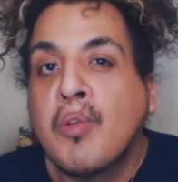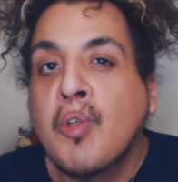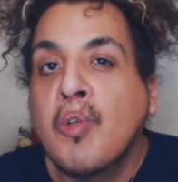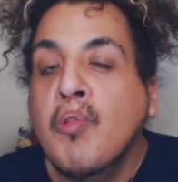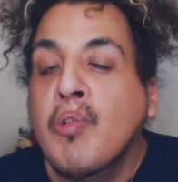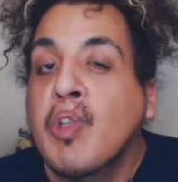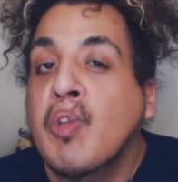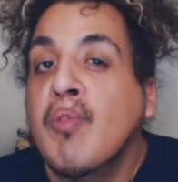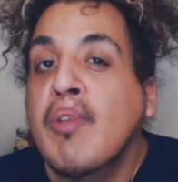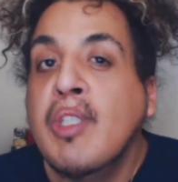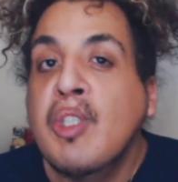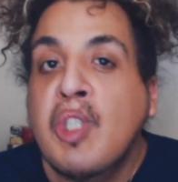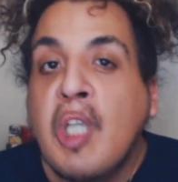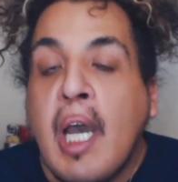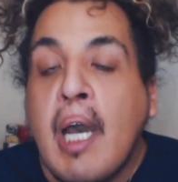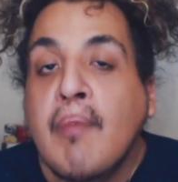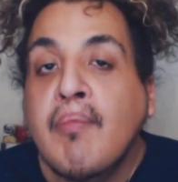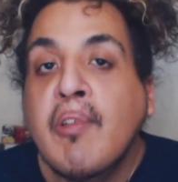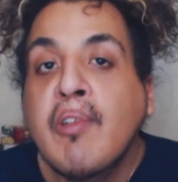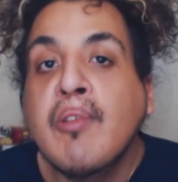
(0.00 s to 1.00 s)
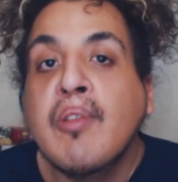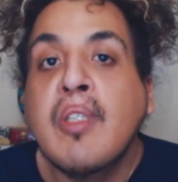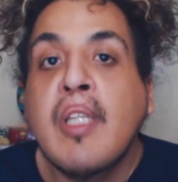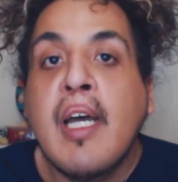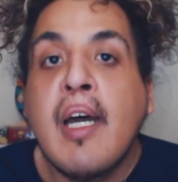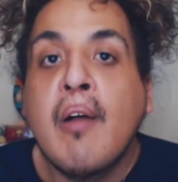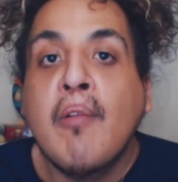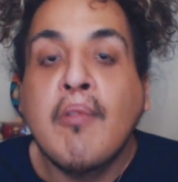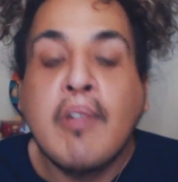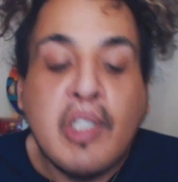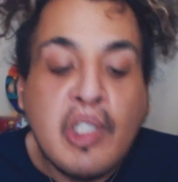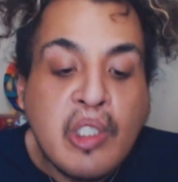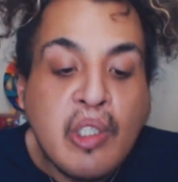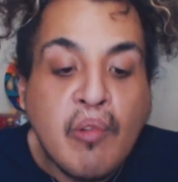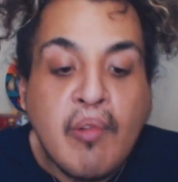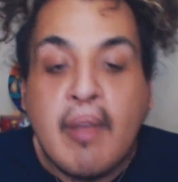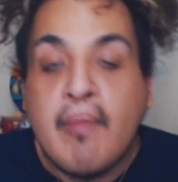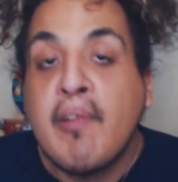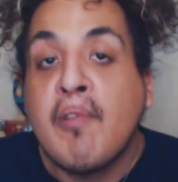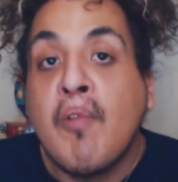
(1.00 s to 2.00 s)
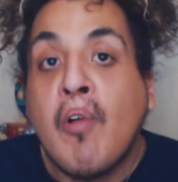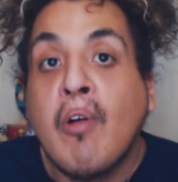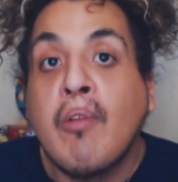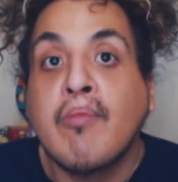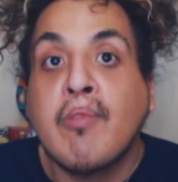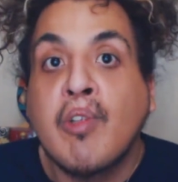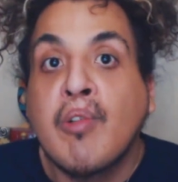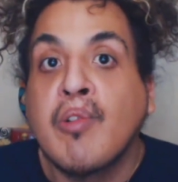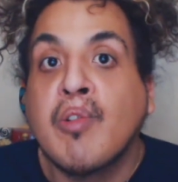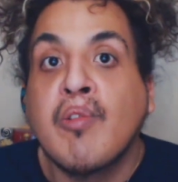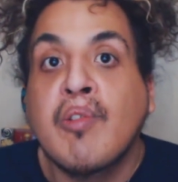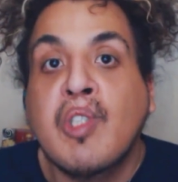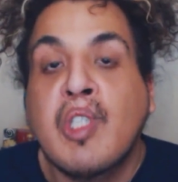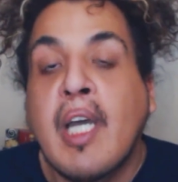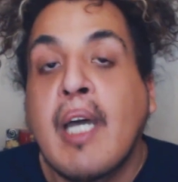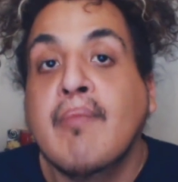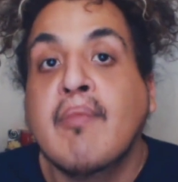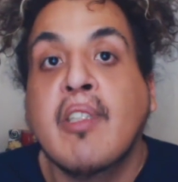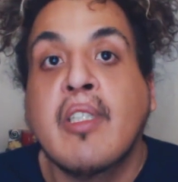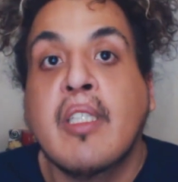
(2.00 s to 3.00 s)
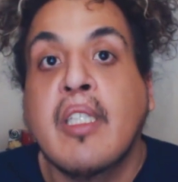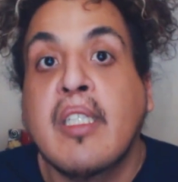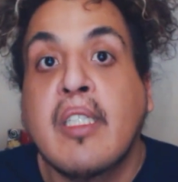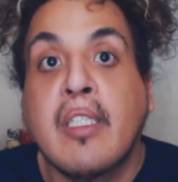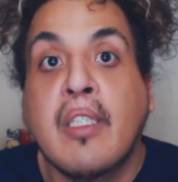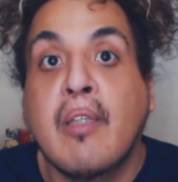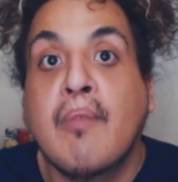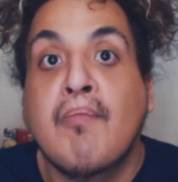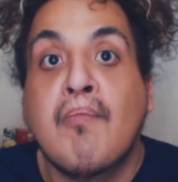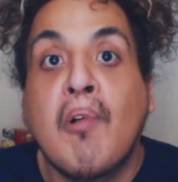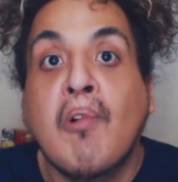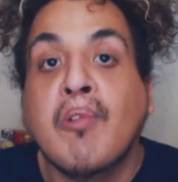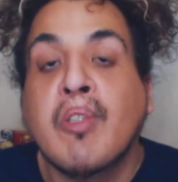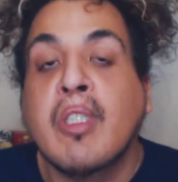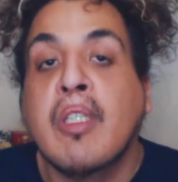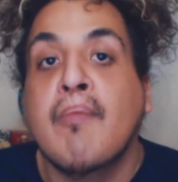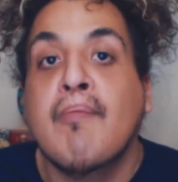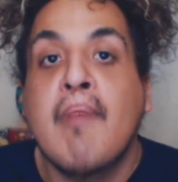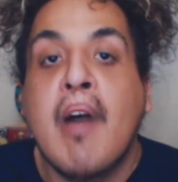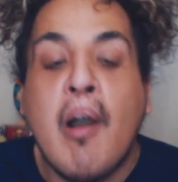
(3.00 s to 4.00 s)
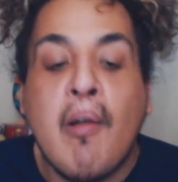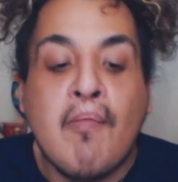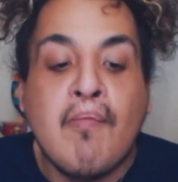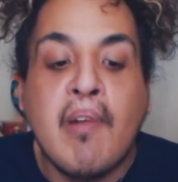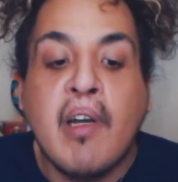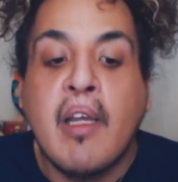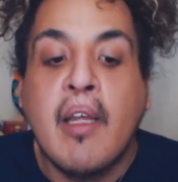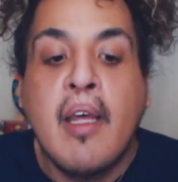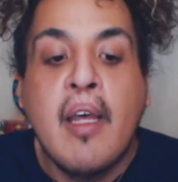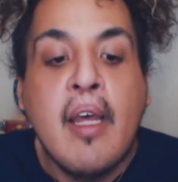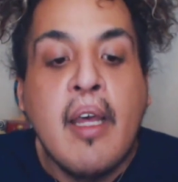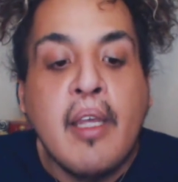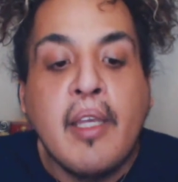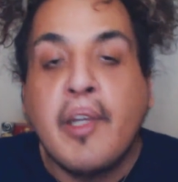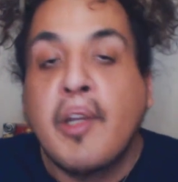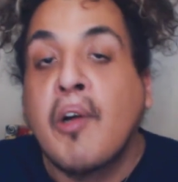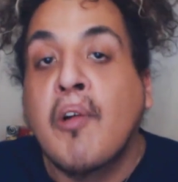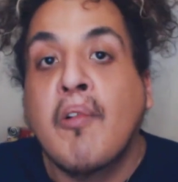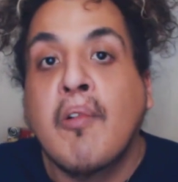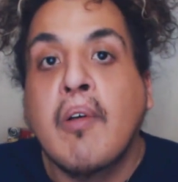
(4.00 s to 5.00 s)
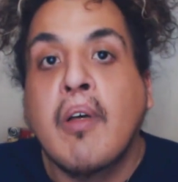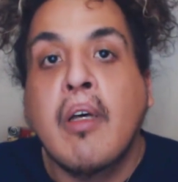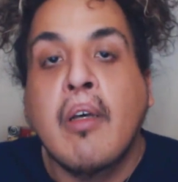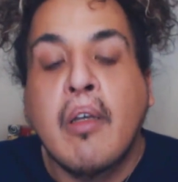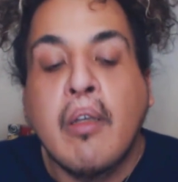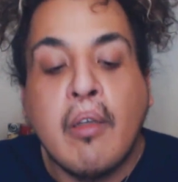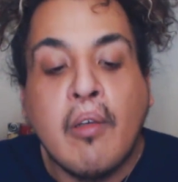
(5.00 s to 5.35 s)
2 or 3 chapters now, which, don't get me wrong, 2 or 3 chapters isn't the most amount, but, you know,